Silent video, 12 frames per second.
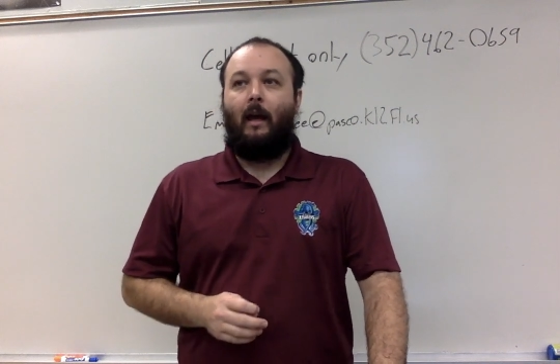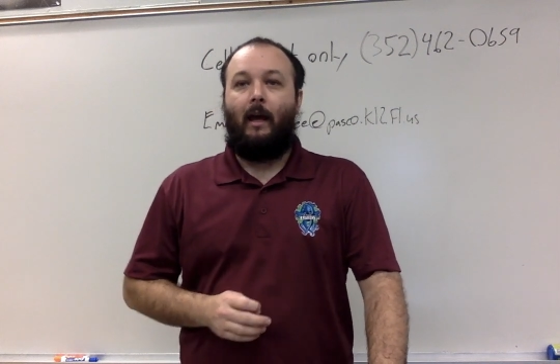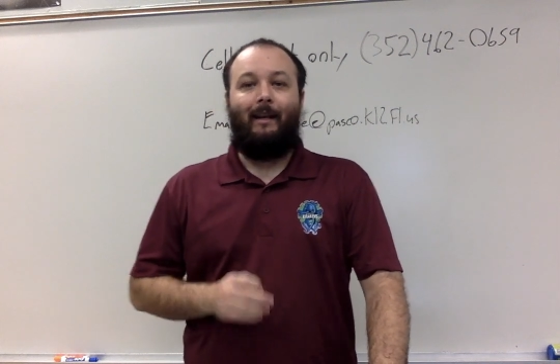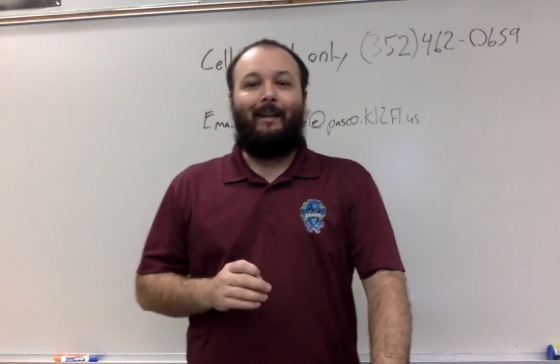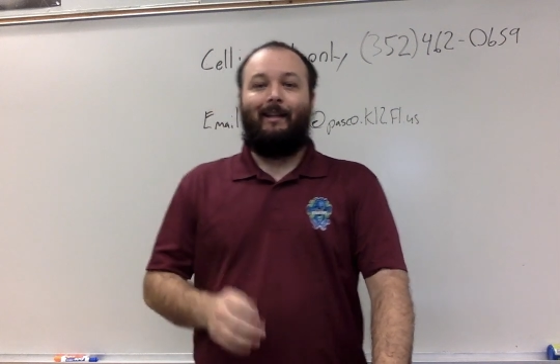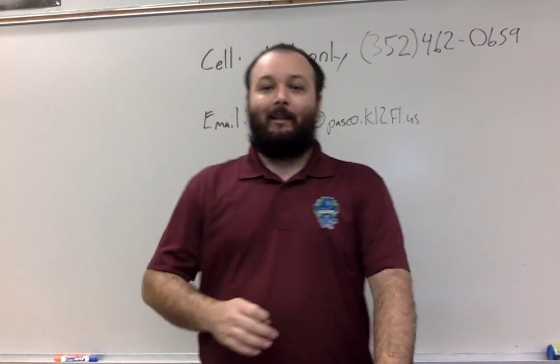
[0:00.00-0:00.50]

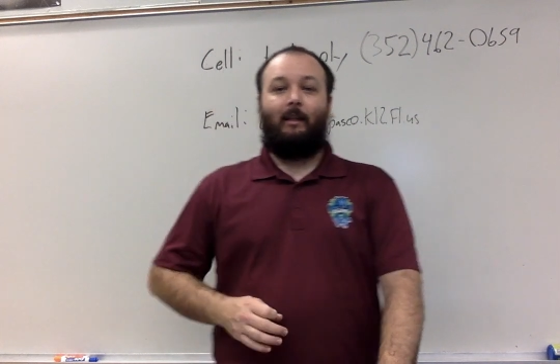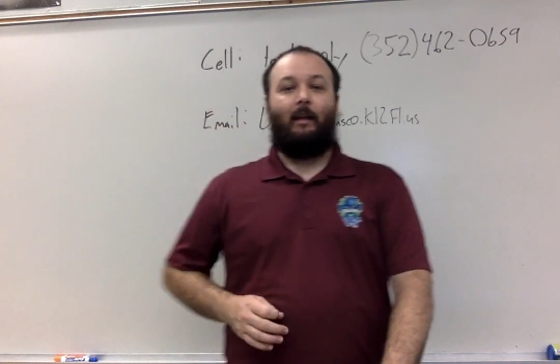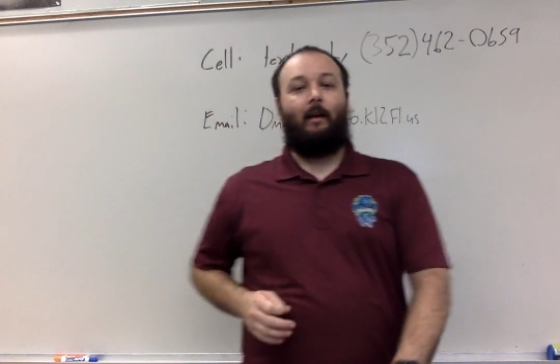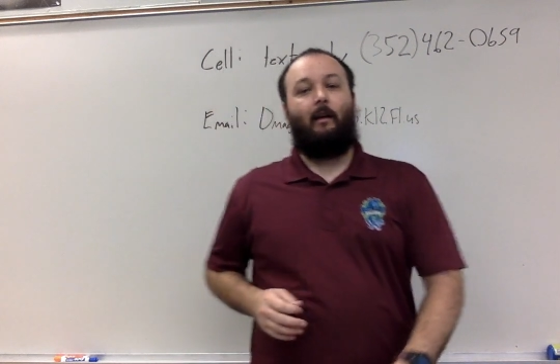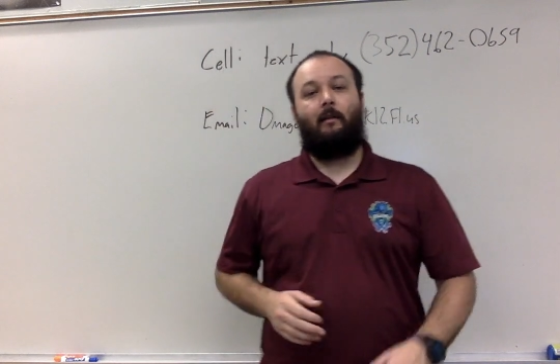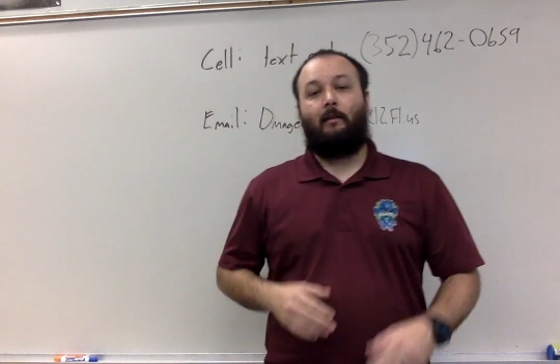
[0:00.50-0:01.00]
And in the
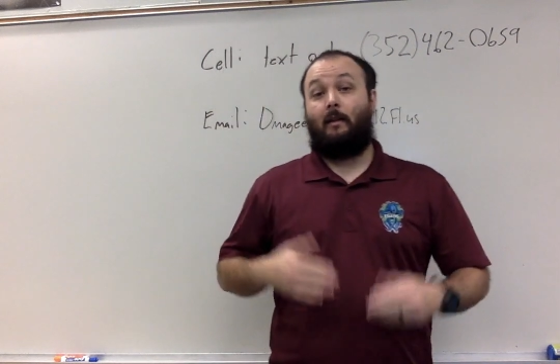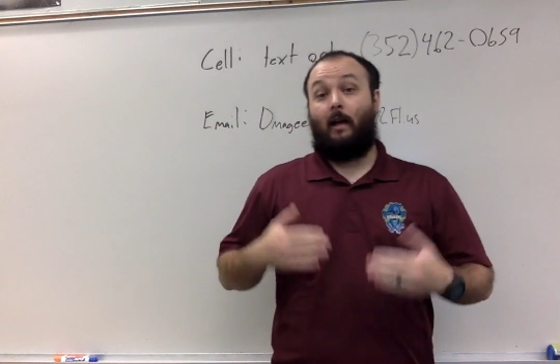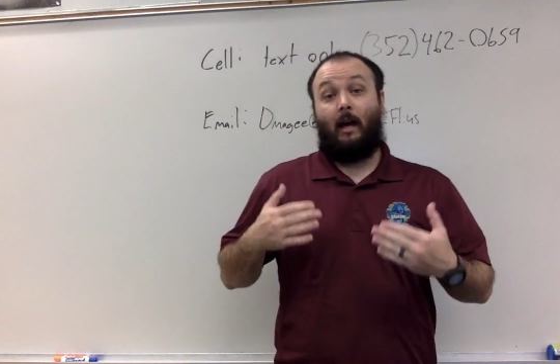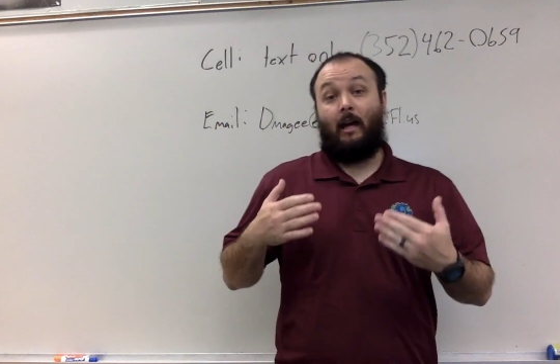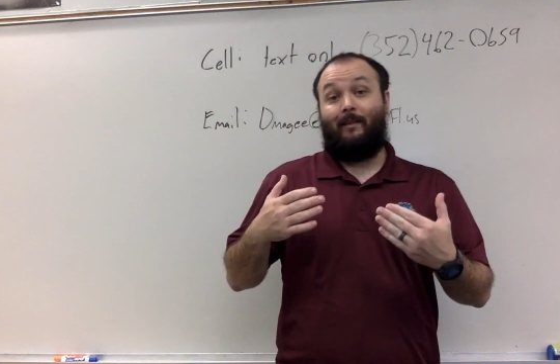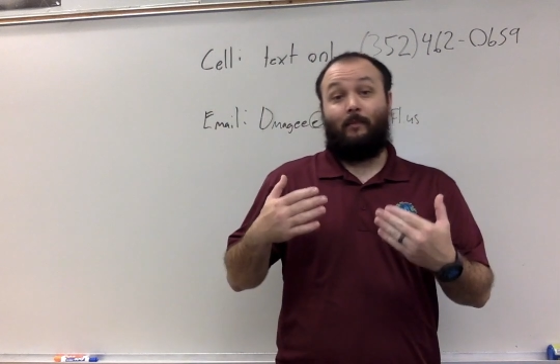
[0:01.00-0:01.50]
end,
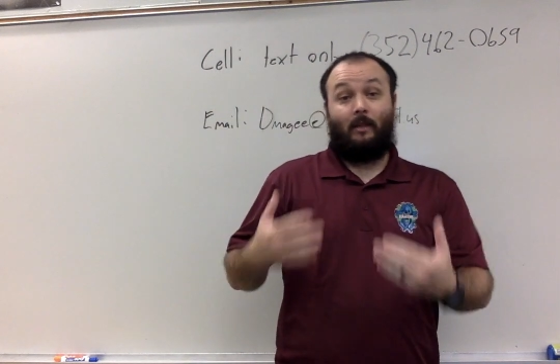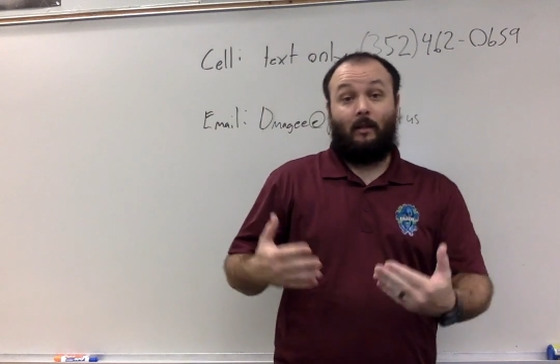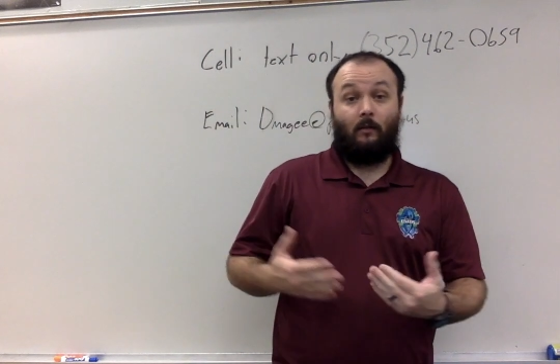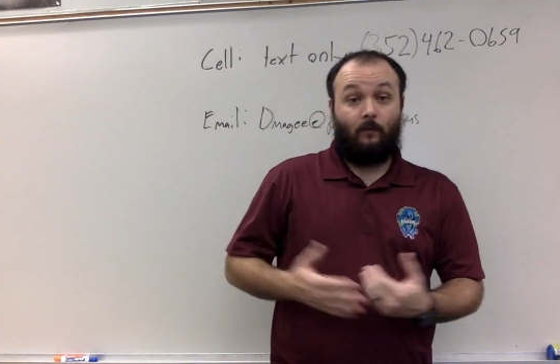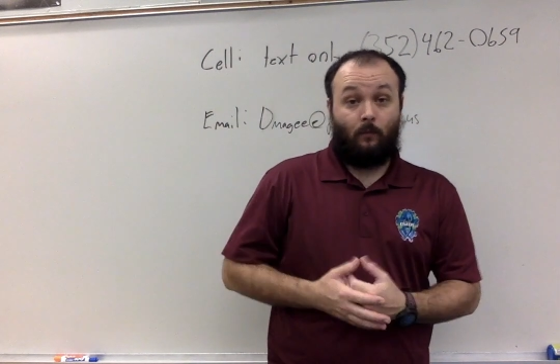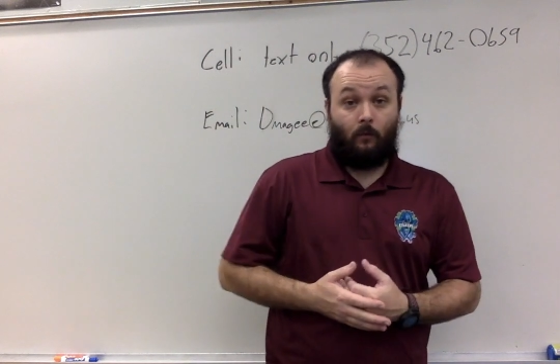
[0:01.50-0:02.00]
I am
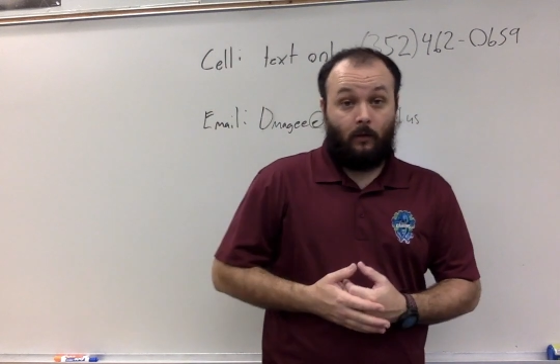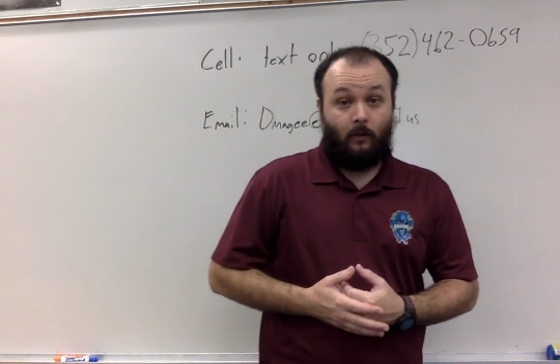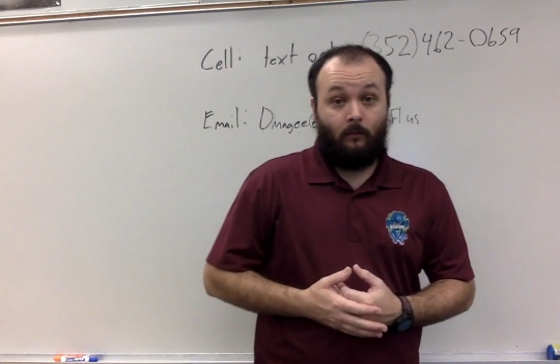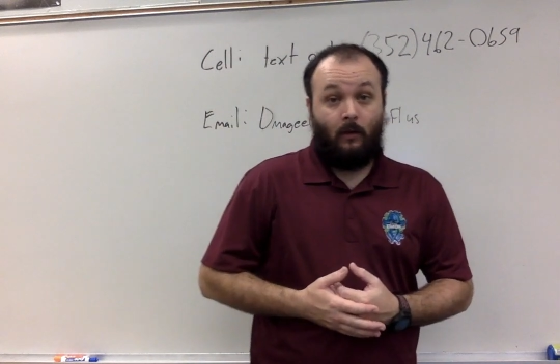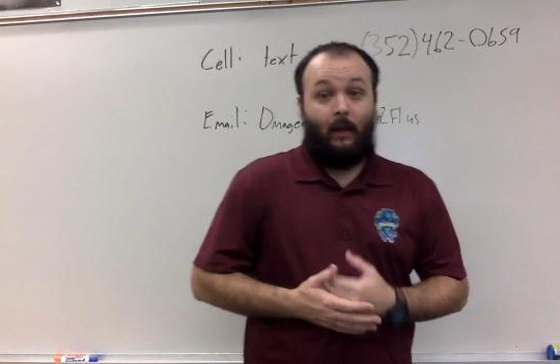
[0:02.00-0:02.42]
here for you